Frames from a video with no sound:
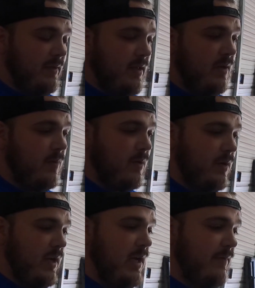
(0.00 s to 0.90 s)
think we're
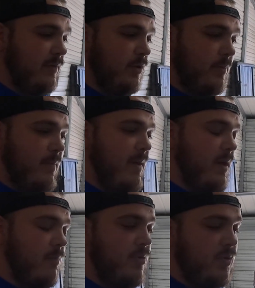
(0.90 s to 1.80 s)
going to have a little bit
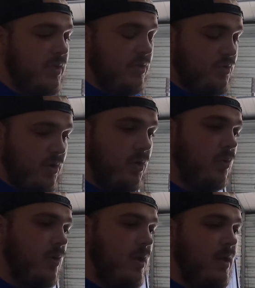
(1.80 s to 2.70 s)
better boost control,